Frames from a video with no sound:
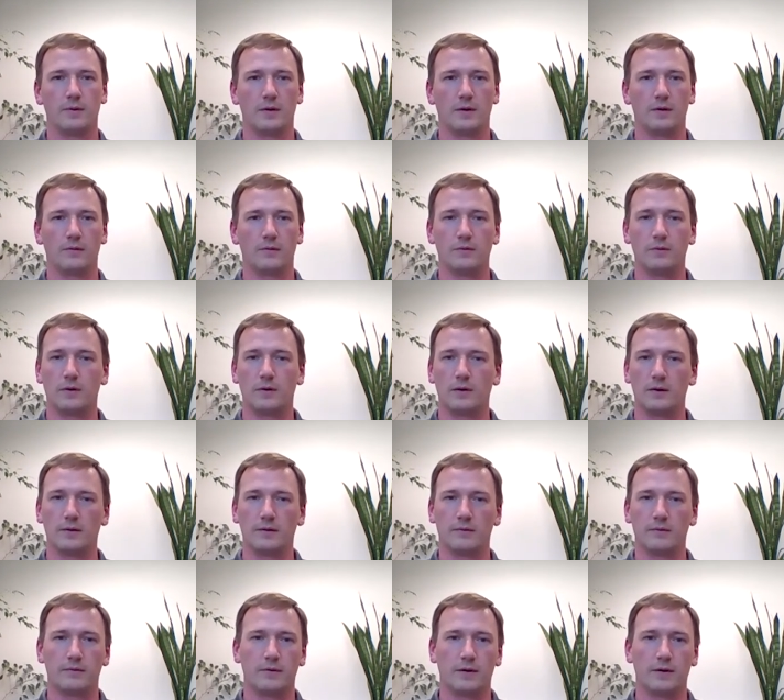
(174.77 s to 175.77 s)
who are
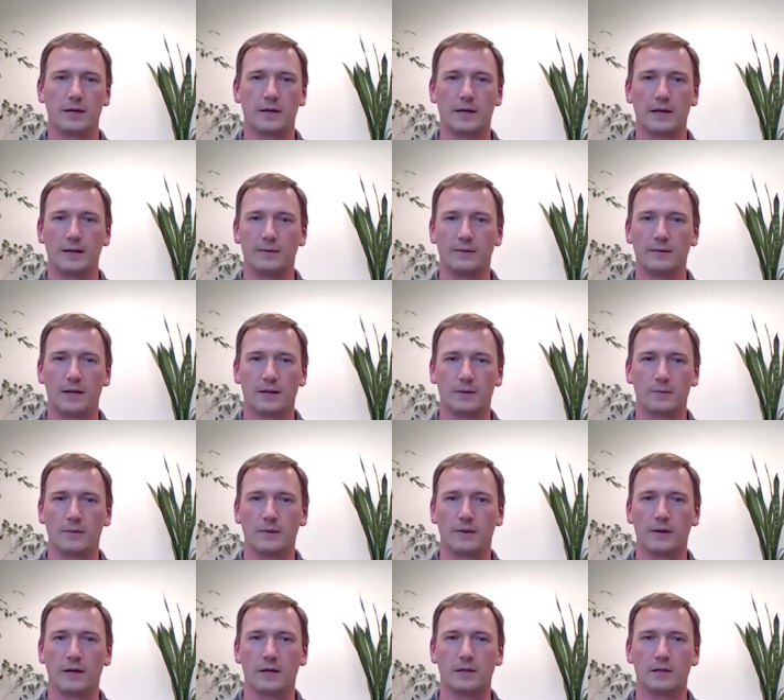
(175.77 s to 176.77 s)
in direct contact with
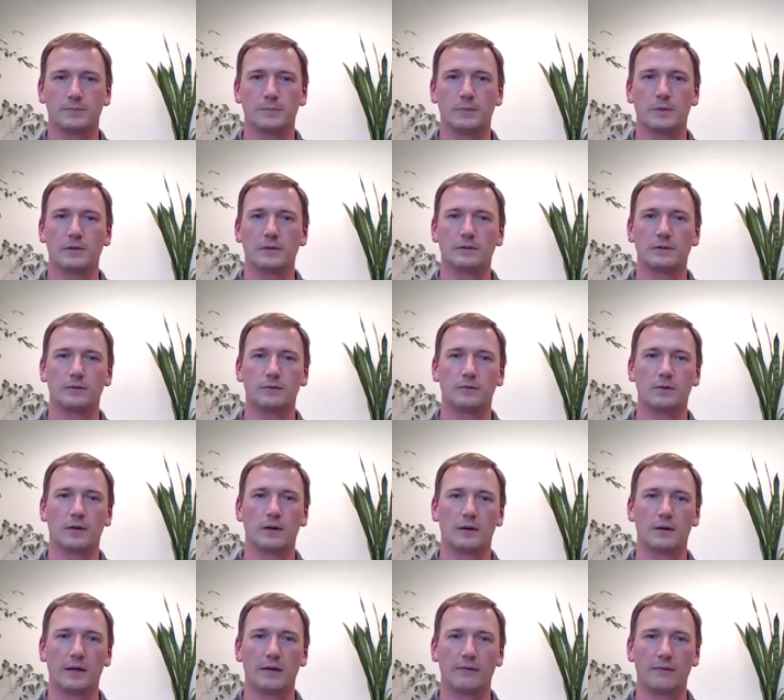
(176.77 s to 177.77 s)
the customers, who
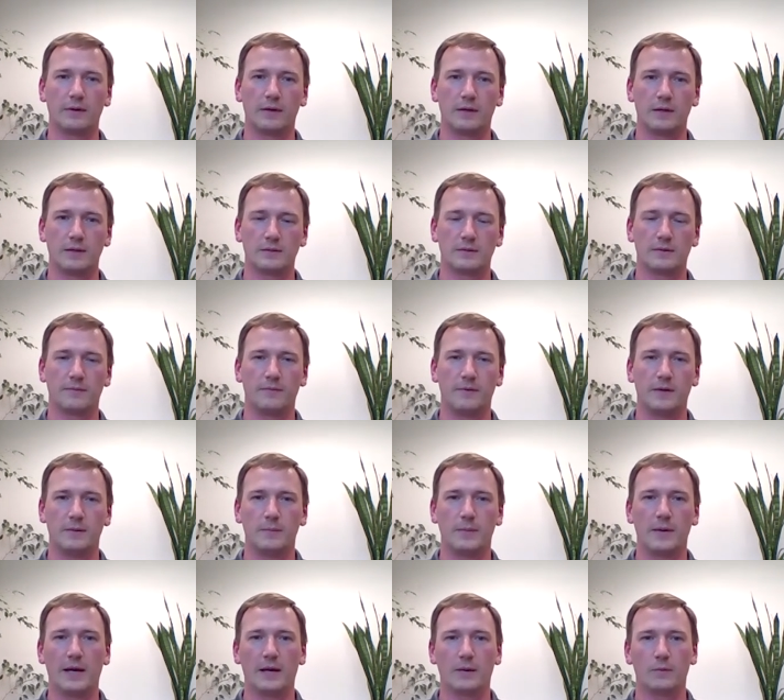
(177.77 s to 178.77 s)
are giving us the
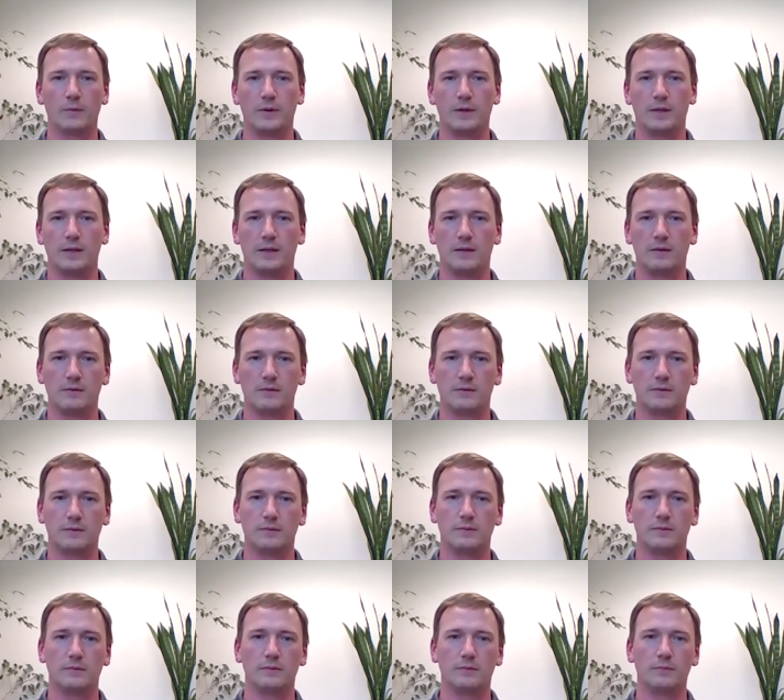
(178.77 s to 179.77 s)
feedback we need
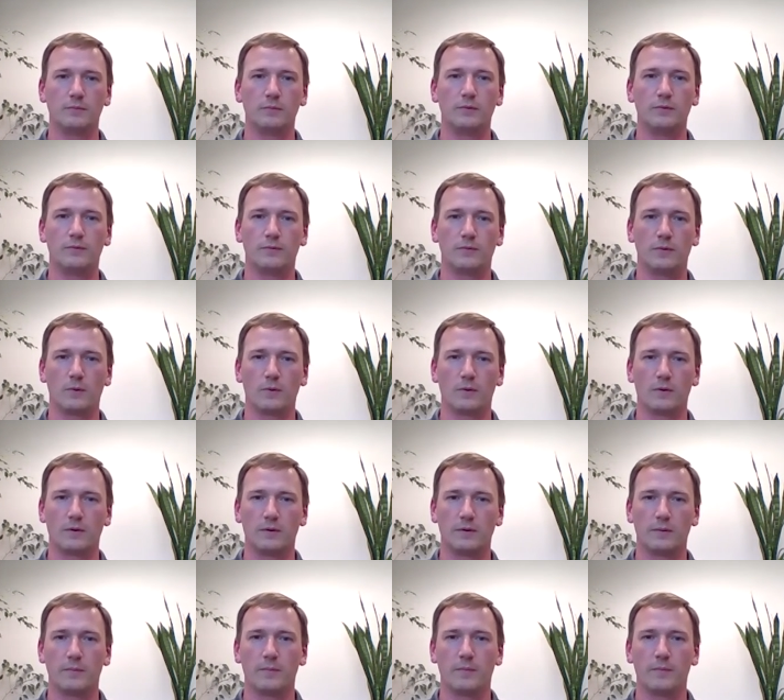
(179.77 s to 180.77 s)
to move forward
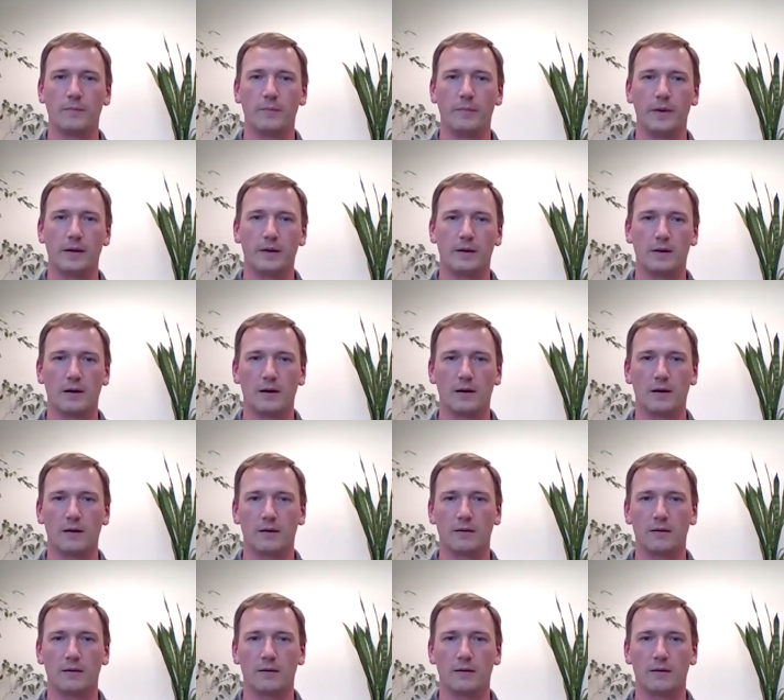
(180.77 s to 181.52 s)
and make our